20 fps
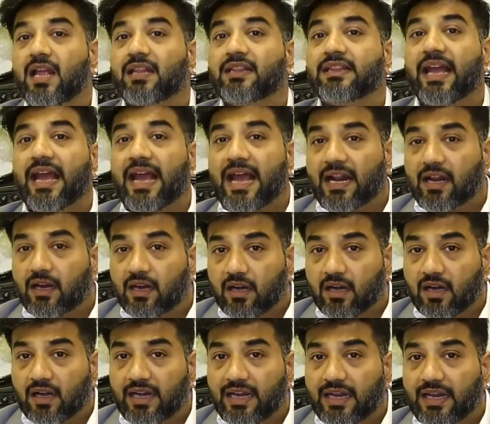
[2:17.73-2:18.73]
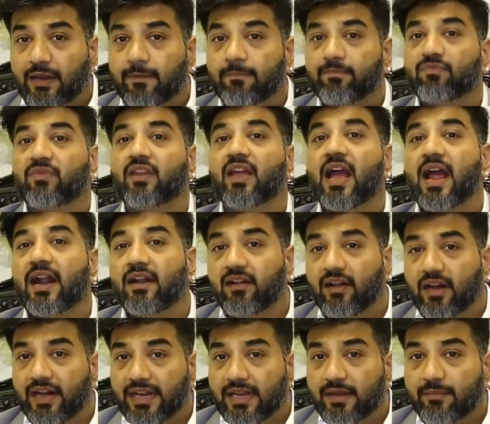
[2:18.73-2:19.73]
their earning, their
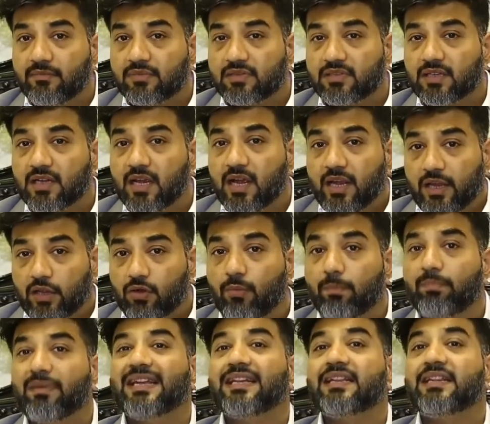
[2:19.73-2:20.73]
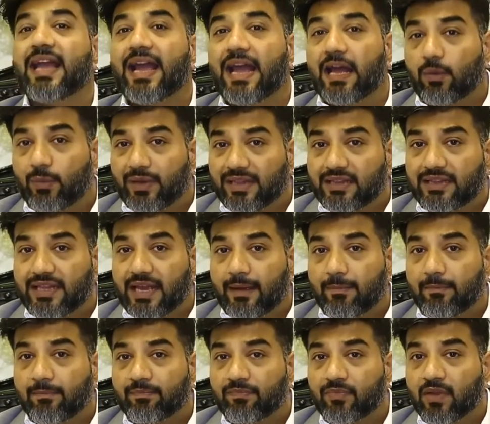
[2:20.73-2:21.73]
dreams, you know, be there with
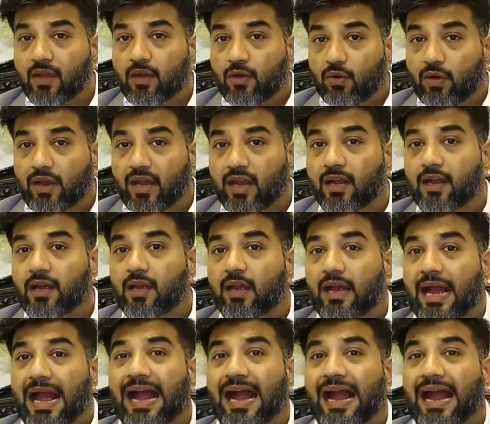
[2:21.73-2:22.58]
them, okay?